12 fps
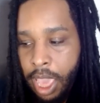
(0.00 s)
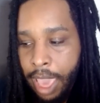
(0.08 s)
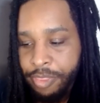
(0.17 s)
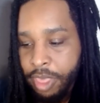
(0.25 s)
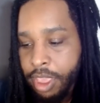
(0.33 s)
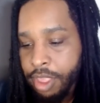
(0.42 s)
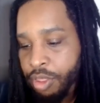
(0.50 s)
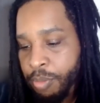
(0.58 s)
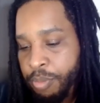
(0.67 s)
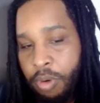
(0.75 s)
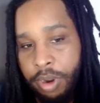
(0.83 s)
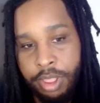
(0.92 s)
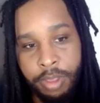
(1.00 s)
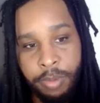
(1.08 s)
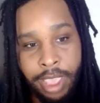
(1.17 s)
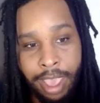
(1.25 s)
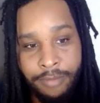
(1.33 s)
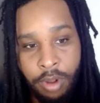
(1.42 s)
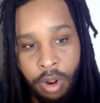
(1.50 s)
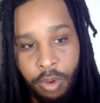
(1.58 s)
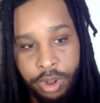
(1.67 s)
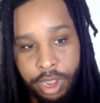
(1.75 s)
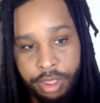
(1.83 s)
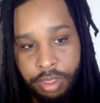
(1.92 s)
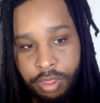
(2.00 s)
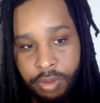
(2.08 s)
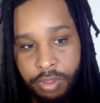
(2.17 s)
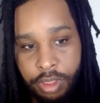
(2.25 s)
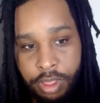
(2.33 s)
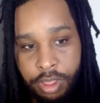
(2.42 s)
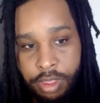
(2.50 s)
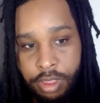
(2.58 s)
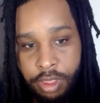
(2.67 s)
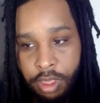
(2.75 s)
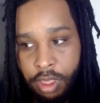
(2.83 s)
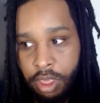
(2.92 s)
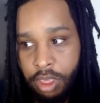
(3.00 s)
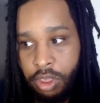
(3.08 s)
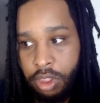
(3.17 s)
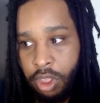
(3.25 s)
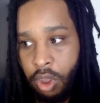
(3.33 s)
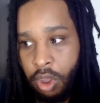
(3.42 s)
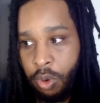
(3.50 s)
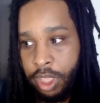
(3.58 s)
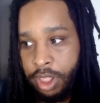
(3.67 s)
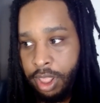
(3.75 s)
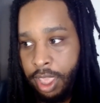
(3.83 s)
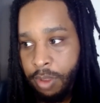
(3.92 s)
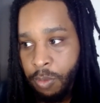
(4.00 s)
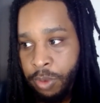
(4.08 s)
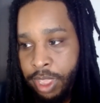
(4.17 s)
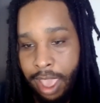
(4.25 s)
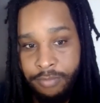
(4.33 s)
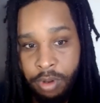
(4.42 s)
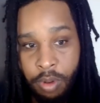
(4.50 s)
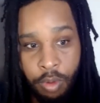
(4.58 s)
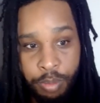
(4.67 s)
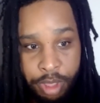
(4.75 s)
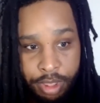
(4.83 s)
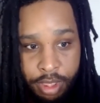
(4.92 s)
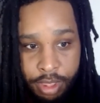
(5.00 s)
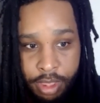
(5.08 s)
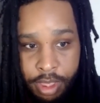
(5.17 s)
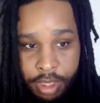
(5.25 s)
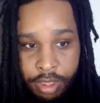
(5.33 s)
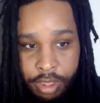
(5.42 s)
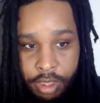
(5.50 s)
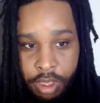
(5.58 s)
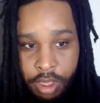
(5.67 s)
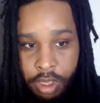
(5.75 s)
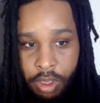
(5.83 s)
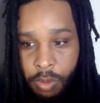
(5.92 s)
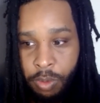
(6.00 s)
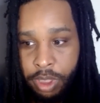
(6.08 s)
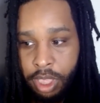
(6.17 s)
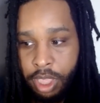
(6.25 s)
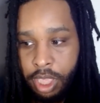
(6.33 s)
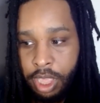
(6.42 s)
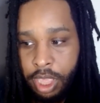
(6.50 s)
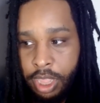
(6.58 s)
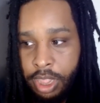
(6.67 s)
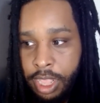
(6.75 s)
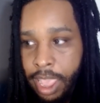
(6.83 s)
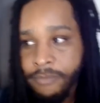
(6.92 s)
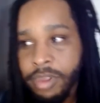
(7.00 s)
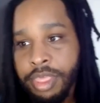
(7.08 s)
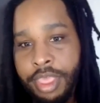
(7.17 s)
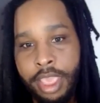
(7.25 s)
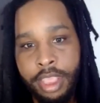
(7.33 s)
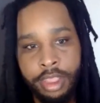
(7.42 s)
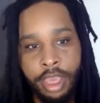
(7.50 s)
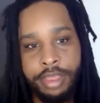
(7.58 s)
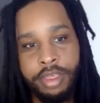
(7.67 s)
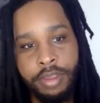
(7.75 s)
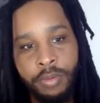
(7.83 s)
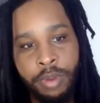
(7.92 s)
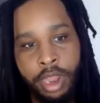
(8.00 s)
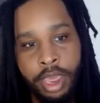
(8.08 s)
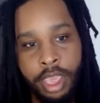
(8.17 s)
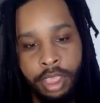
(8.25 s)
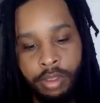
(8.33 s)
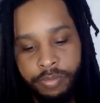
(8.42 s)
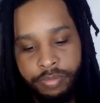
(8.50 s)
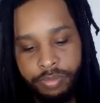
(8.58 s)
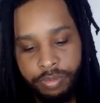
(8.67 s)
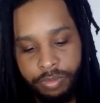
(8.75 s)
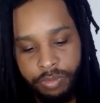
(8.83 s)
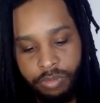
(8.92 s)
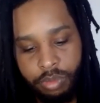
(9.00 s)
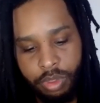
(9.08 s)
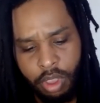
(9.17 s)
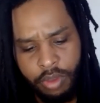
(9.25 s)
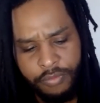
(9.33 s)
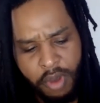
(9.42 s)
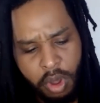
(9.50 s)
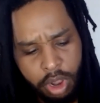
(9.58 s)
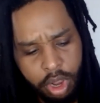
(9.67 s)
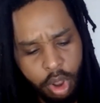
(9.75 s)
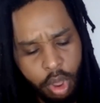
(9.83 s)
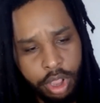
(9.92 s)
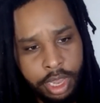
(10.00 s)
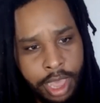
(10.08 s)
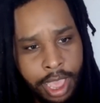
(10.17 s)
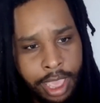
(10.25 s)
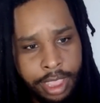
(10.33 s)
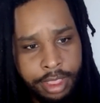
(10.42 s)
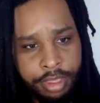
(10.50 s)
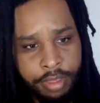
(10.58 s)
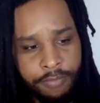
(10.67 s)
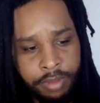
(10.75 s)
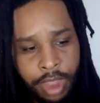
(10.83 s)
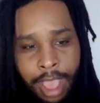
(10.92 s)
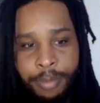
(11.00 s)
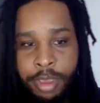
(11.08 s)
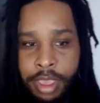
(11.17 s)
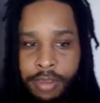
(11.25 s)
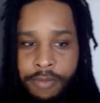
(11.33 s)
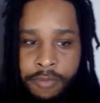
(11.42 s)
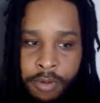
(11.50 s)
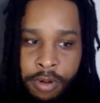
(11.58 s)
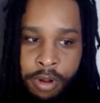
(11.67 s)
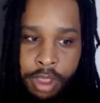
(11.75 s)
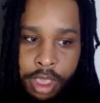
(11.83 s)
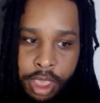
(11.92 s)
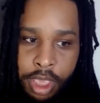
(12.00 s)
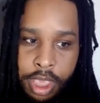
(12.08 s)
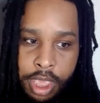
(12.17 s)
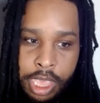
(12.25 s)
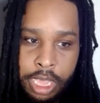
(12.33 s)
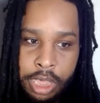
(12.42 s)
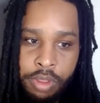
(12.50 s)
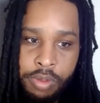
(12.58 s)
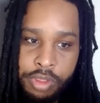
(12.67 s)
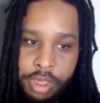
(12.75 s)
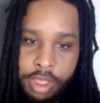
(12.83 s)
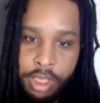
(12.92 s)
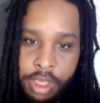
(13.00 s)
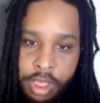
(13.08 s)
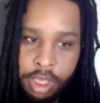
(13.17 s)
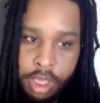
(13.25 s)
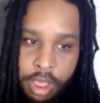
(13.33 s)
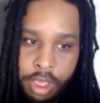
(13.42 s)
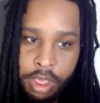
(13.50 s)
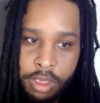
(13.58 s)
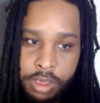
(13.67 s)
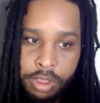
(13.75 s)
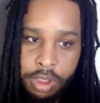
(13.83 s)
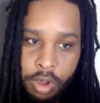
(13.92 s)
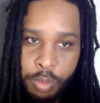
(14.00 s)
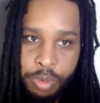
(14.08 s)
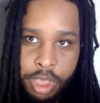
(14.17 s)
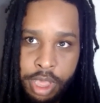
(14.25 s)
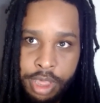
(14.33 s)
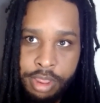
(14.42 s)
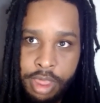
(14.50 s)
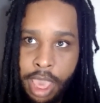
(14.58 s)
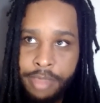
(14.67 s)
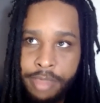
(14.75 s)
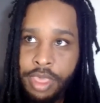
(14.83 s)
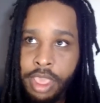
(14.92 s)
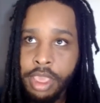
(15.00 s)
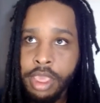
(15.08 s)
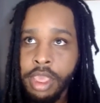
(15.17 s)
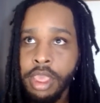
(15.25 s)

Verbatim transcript: I think it's important that we have our own institutions, you know, and that we have our own businesses. We and, that everything doesn't really fall along the lines of lobbying for inclusion, you know, because I think,